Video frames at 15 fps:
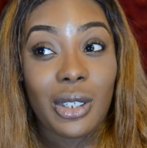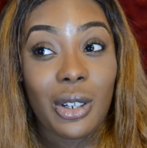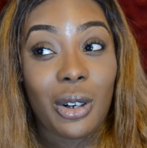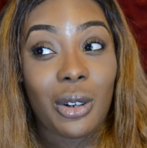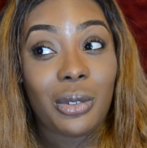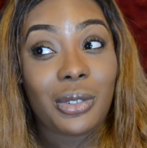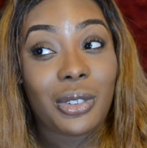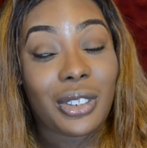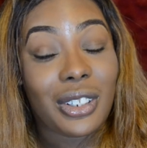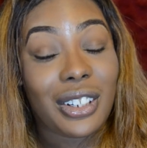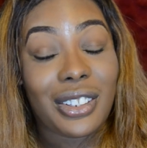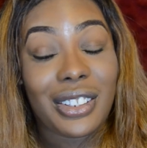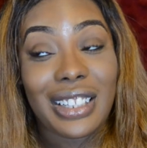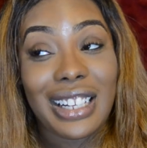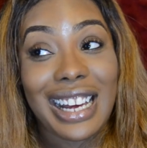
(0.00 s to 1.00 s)

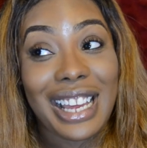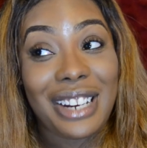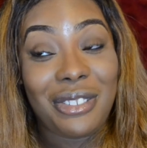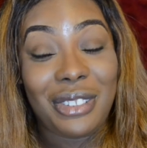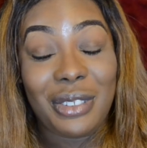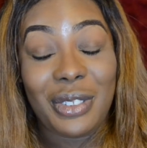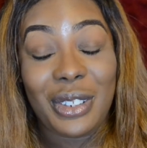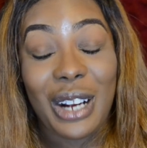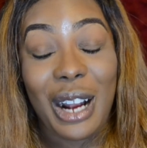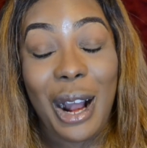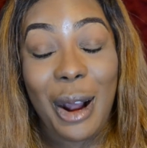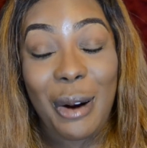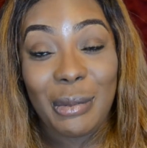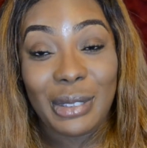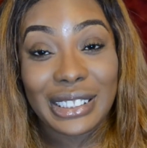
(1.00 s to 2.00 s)
overall, I don't even know
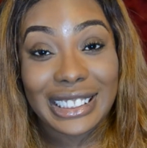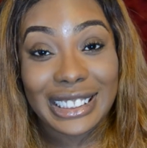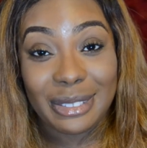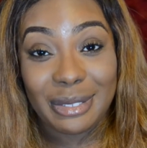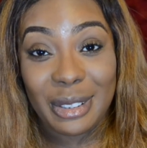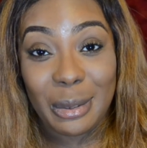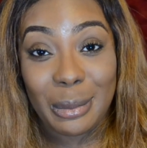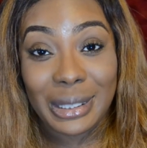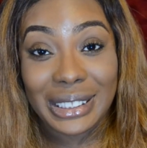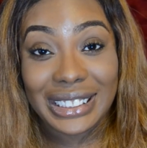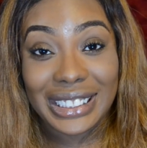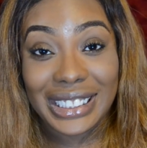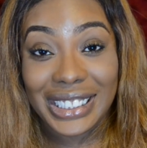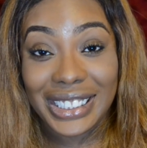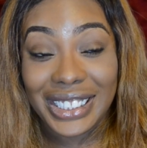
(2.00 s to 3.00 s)
how much I spent on my
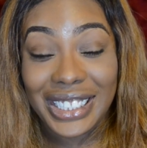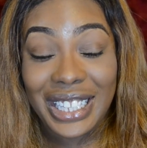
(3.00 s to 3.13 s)
teeth.